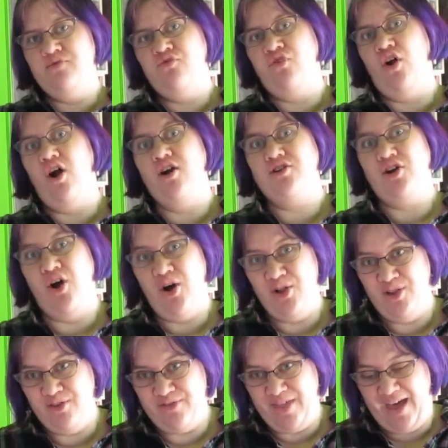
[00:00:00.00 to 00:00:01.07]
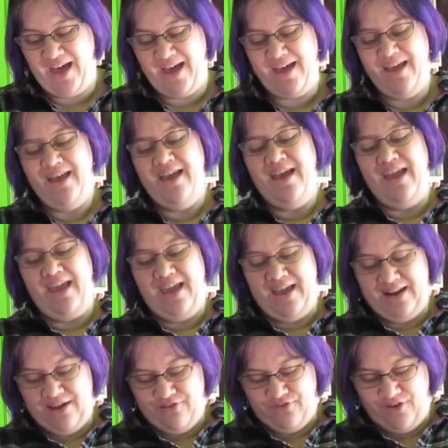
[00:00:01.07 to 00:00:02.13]
frogged all of that
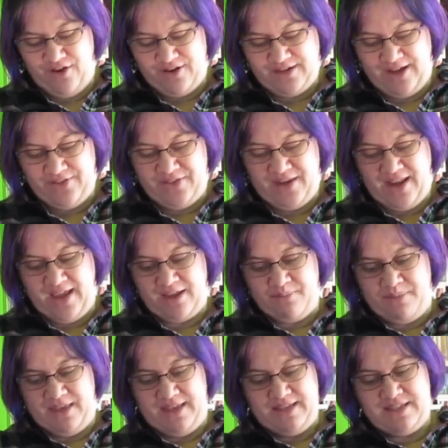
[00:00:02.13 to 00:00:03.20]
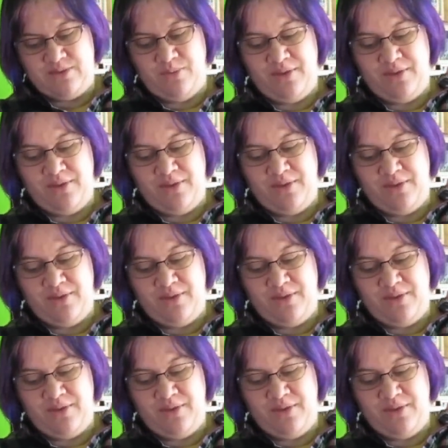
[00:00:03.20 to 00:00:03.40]
and I frogged out the neck piece.